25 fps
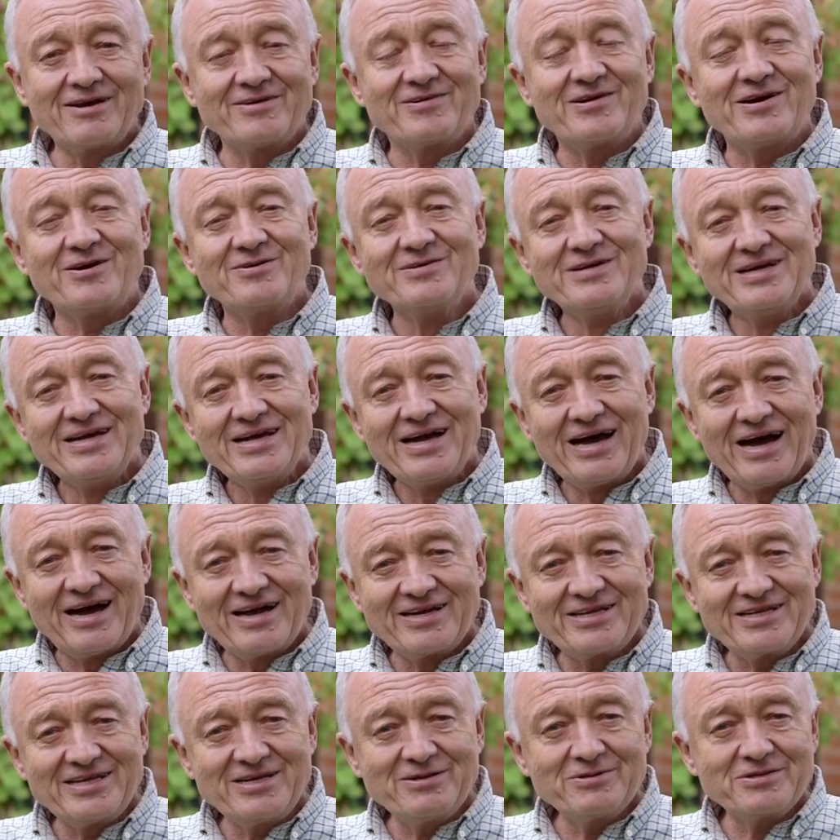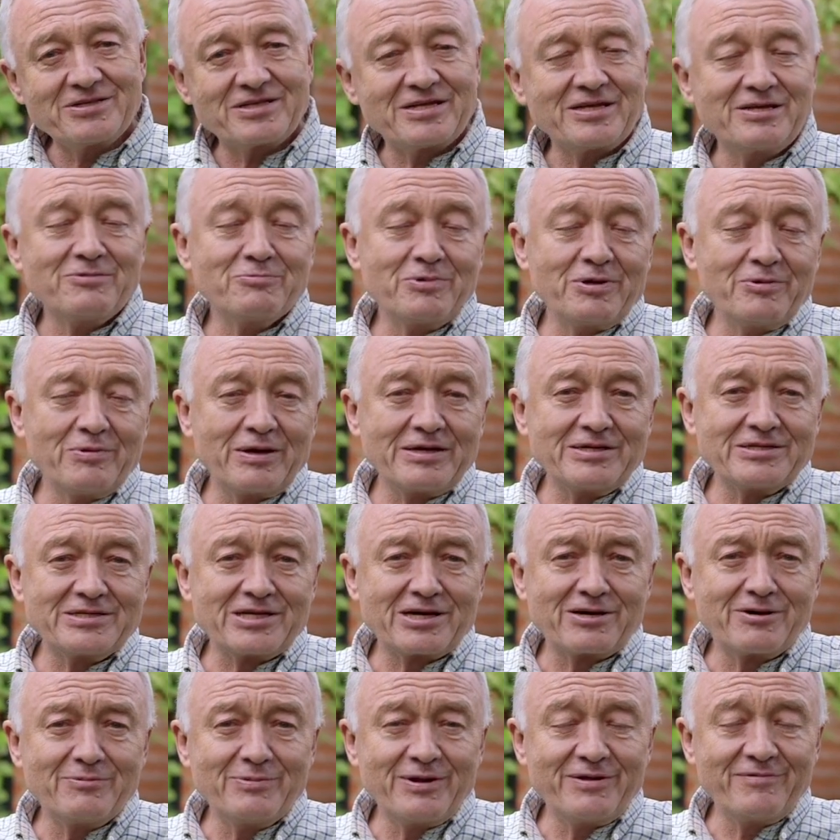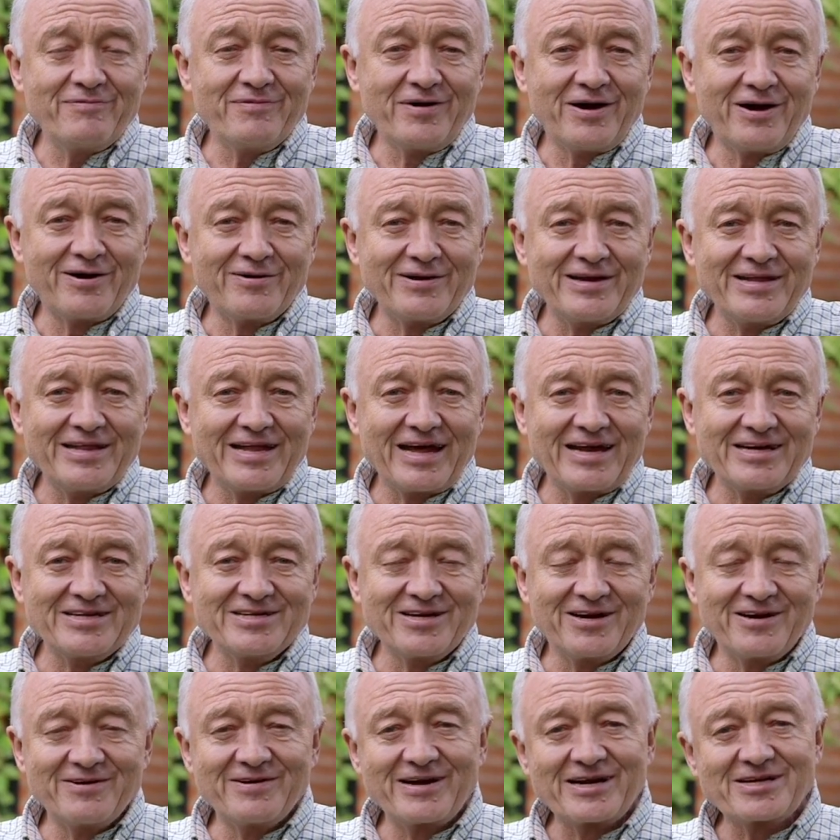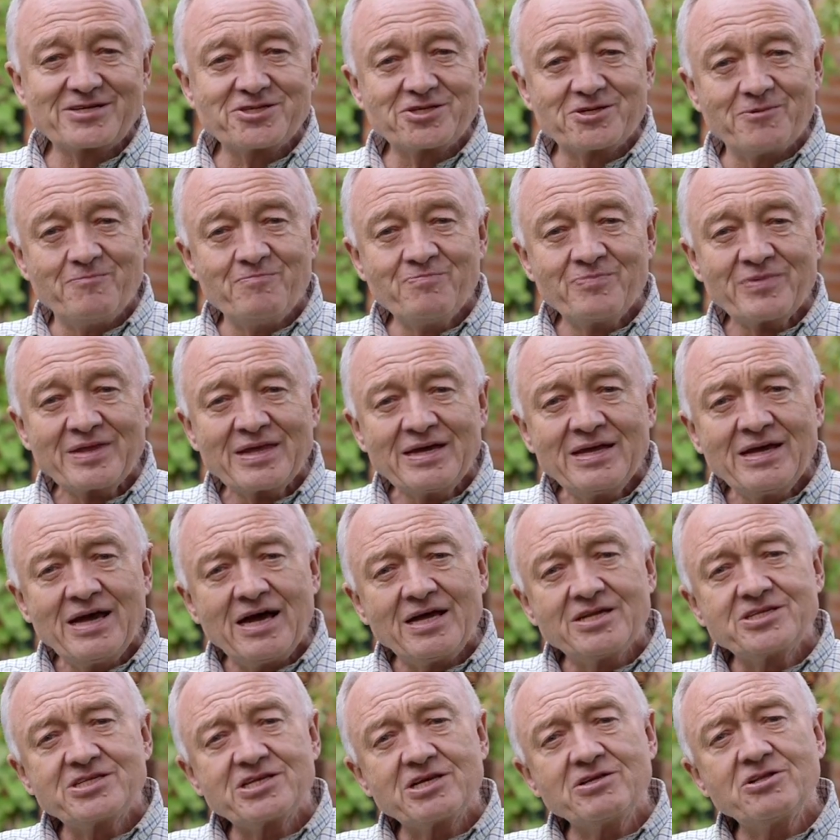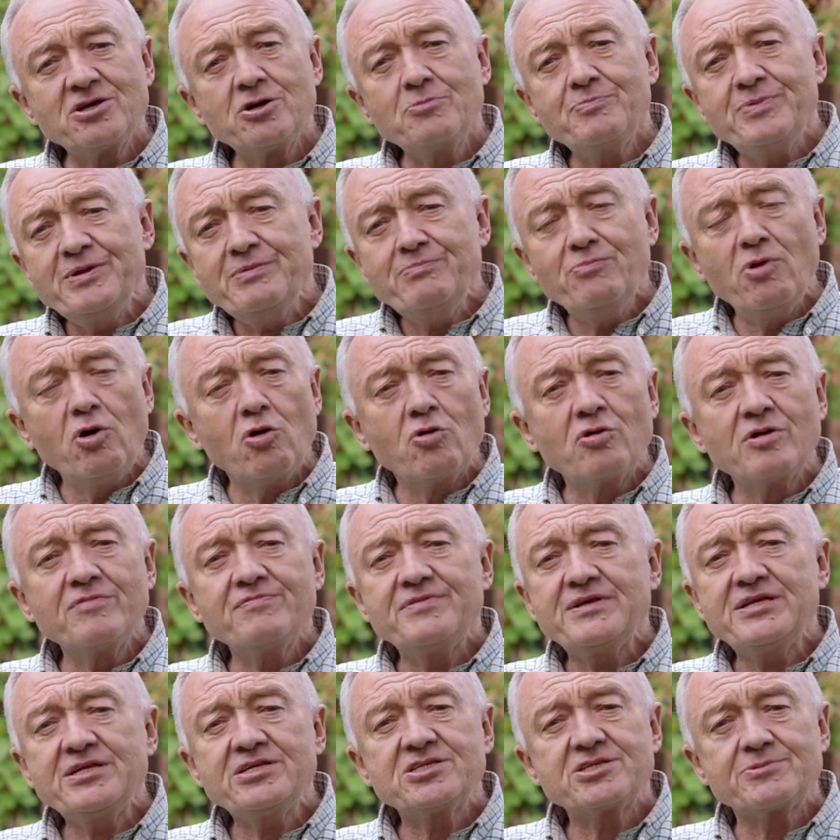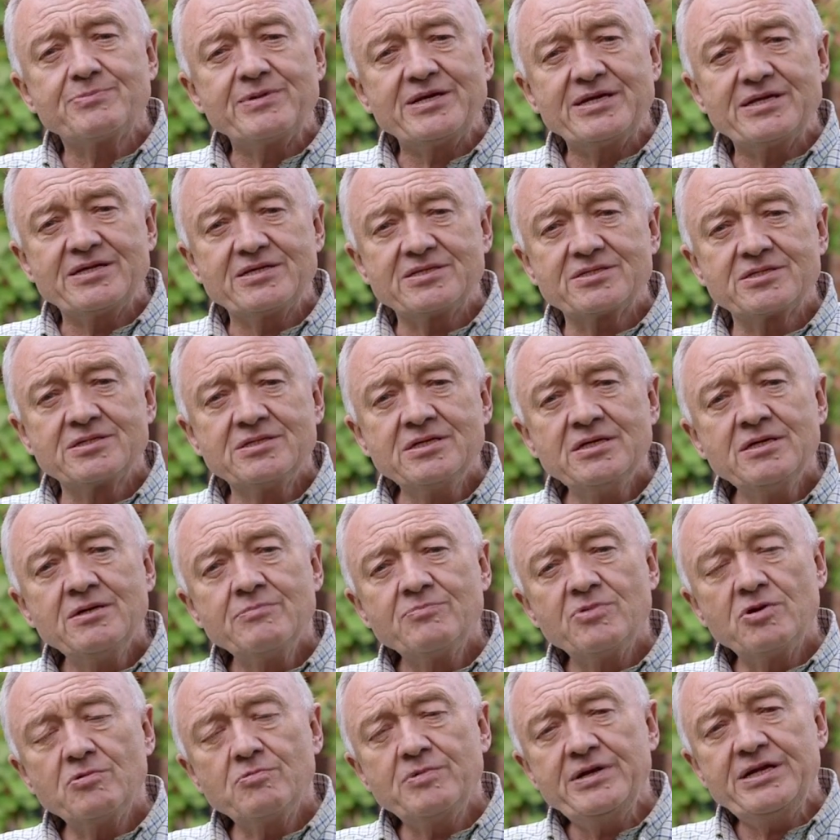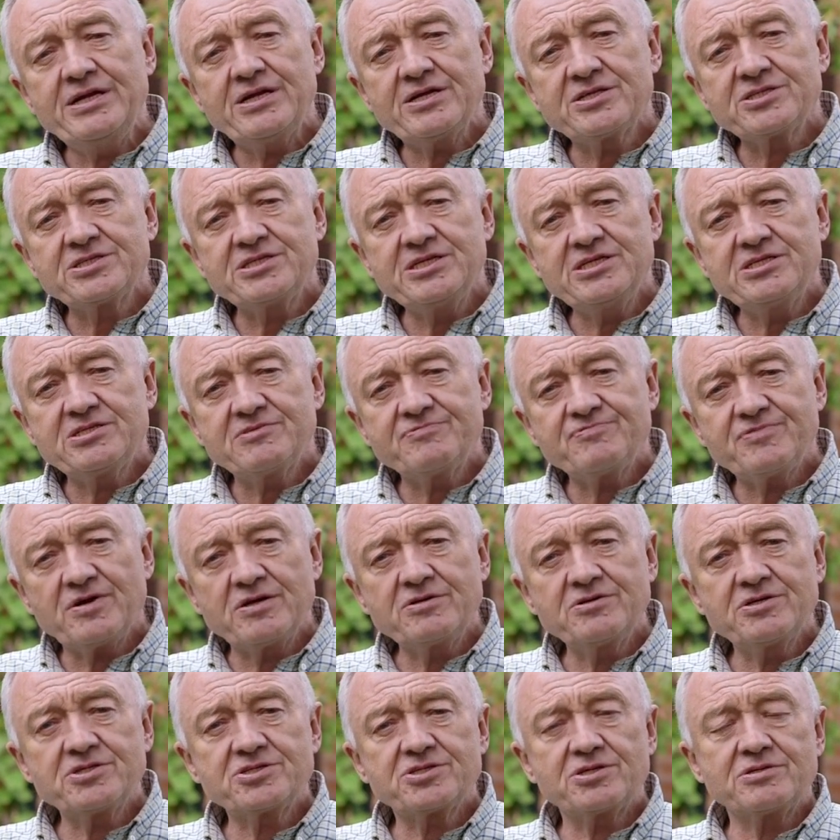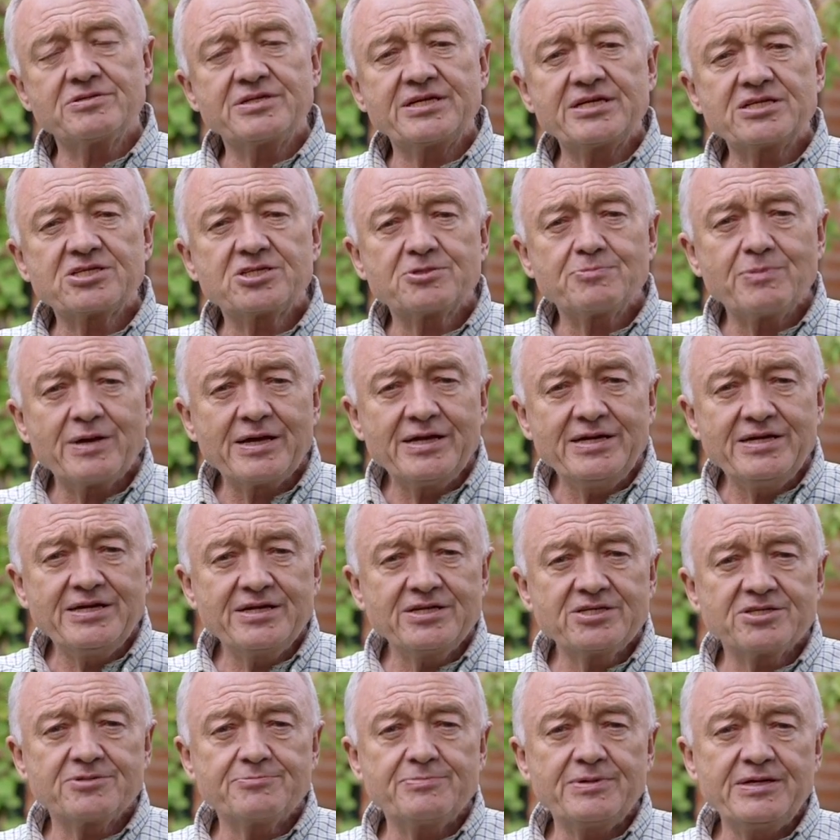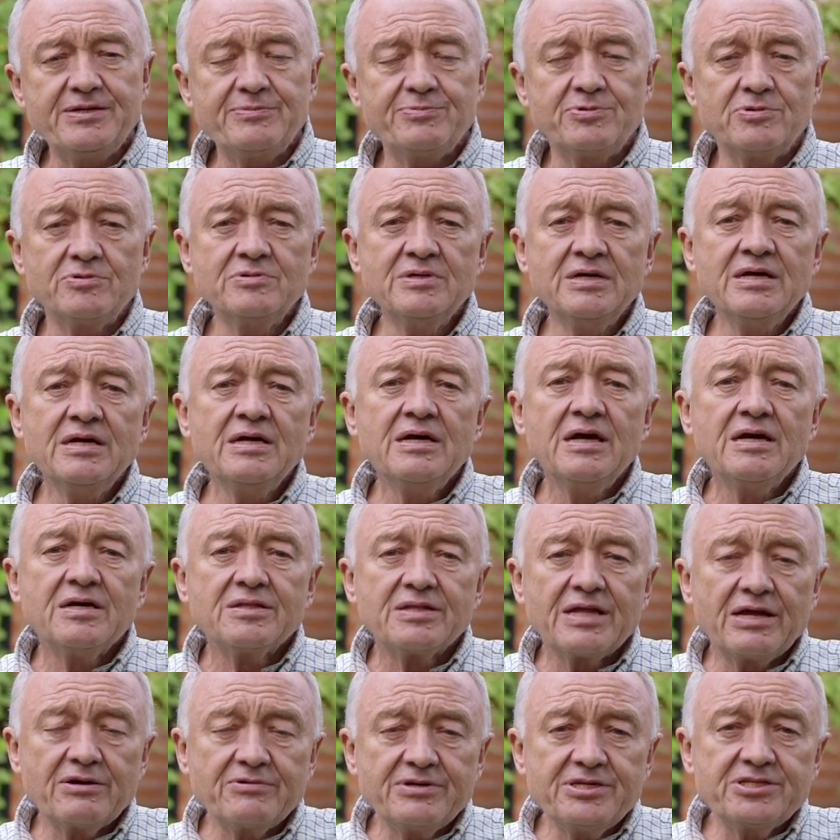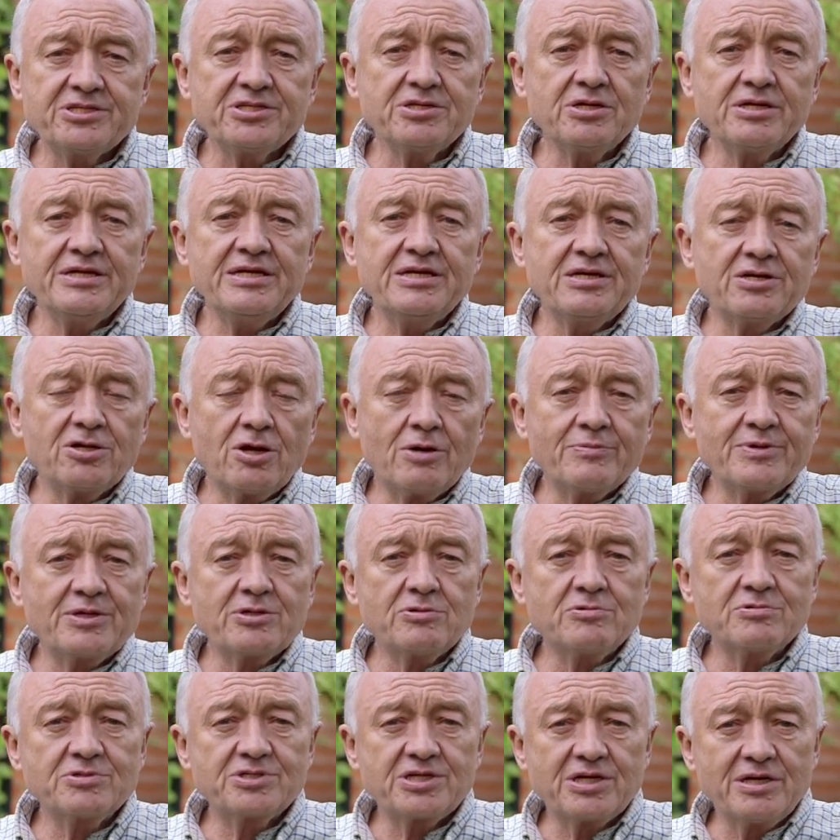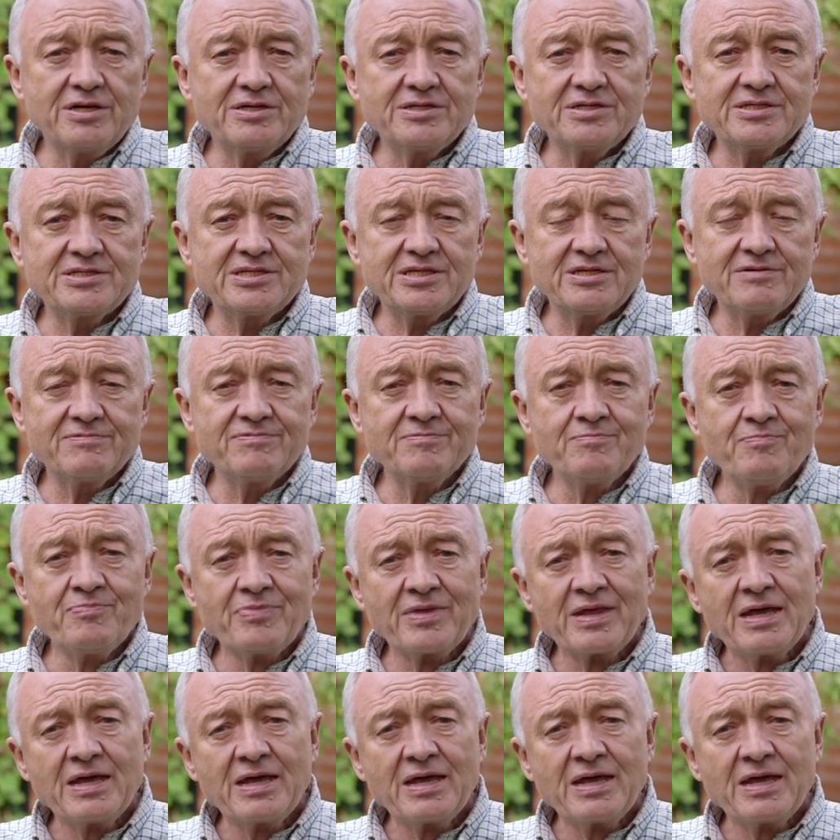Well, I didn't think we went terribly far in that direction. And so there'll be more of these smears, but we just need to focus on explaining to people there is an economic alternative.